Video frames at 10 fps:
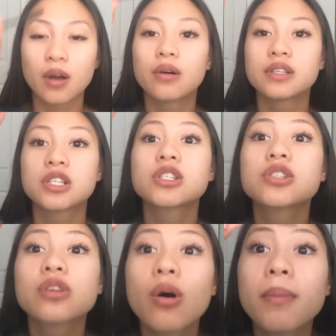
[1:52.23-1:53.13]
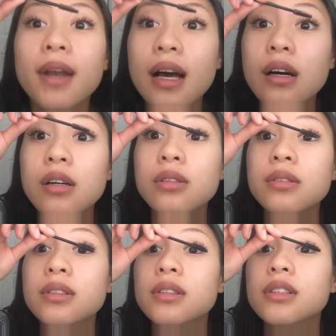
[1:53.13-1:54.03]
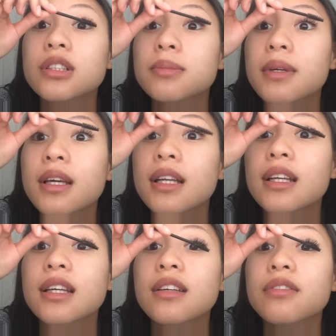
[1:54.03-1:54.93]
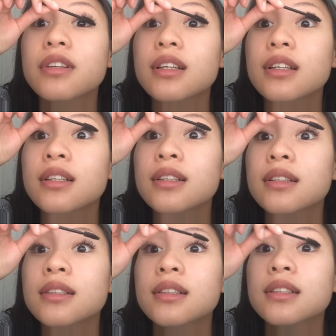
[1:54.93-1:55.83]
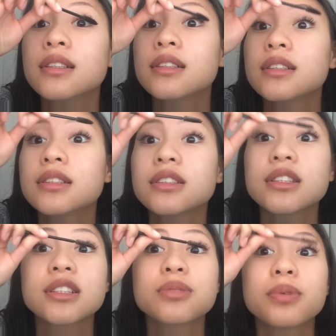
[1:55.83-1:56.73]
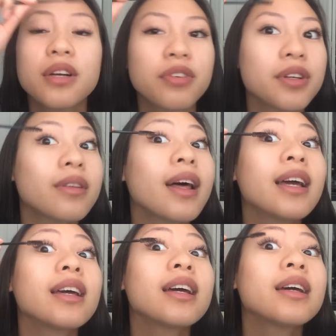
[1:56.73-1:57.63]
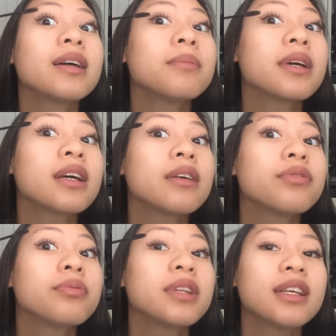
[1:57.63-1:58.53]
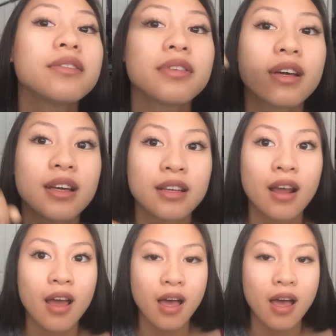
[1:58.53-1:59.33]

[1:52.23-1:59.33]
Always just comb it out, just make it even, just whatever you like it, make it even.